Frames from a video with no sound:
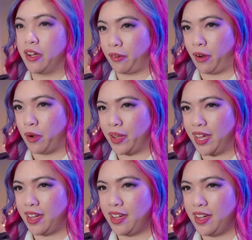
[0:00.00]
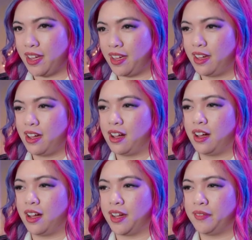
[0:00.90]
growing.
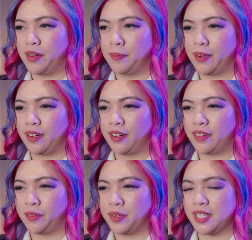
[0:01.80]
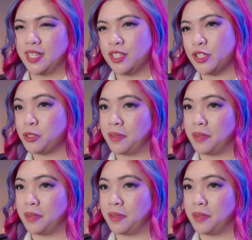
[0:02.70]
I remember there wasn't too